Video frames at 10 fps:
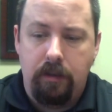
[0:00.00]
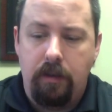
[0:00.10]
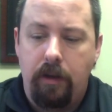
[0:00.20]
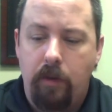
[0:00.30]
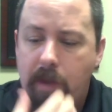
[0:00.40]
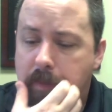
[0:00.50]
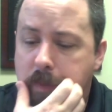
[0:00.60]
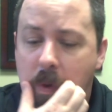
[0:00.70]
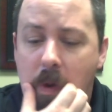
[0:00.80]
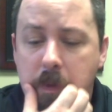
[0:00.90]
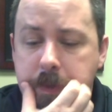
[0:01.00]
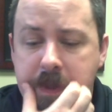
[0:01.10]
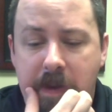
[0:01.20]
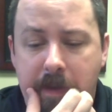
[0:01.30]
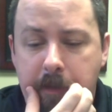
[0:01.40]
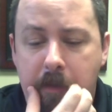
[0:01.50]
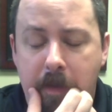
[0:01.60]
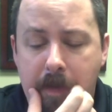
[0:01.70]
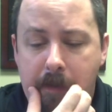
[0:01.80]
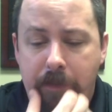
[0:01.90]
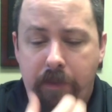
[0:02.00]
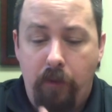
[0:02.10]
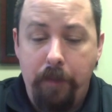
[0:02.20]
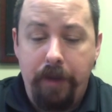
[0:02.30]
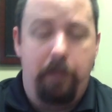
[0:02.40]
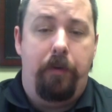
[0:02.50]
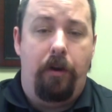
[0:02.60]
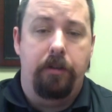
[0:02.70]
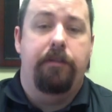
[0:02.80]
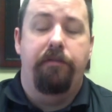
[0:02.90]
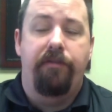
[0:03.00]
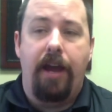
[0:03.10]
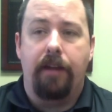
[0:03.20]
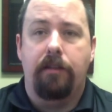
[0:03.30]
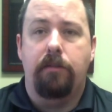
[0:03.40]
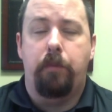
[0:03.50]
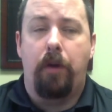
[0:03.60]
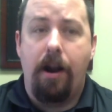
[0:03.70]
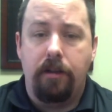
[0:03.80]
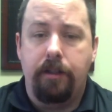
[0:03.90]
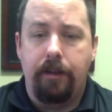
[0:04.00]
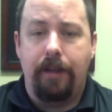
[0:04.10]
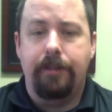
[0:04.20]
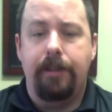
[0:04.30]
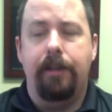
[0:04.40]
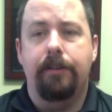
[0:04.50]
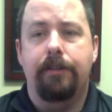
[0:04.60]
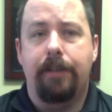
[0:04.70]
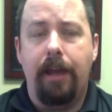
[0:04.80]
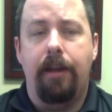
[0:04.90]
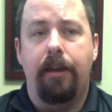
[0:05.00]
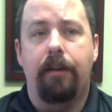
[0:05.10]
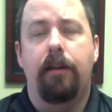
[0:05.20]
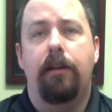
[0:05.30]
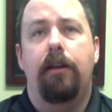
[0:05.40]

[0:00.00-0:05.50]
You know, we have quotes of Roman emperors, in fact, prior to Nicaea, saying,